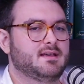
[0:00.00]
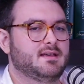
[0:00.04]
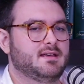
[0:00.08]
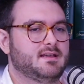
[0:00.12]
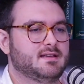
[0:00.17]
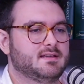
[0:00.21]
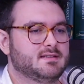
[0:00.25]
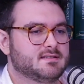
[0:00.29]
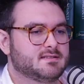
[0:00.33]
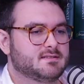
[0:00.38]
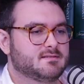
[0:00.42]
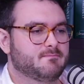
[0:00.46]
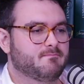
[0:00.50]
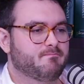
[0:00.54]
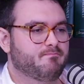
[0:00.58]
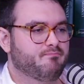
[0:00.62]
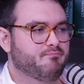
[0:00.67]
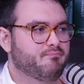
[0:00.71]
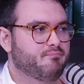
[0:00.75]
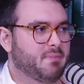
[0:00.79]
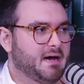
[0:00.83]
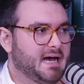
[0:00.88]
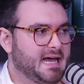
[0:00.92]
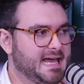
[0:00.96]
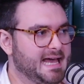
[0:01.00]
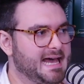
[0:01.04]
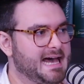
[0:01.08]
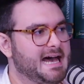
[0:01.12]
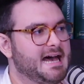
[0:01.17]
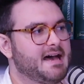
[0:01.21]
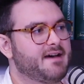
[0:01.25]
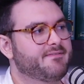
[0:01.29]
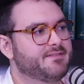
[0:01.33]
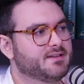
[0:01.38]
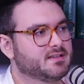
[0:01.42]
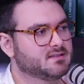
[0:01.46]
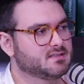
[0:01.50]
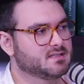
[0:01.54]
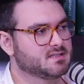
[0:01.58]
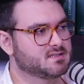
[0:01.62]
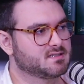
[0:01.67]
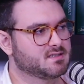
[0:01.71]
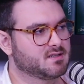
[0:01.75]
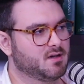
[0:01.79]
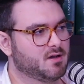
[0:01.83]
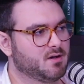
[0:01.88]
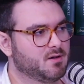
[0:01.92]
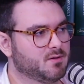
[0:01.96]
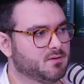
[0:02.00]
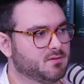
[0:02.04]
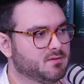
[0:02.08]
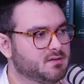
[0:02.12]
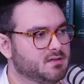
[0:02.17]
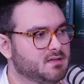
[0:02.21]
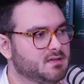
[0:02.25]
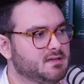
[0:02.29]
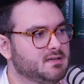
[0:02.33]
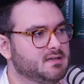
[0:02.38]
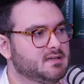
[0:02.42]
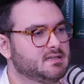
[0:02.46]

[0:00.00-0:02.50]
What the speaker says: is, by having this code,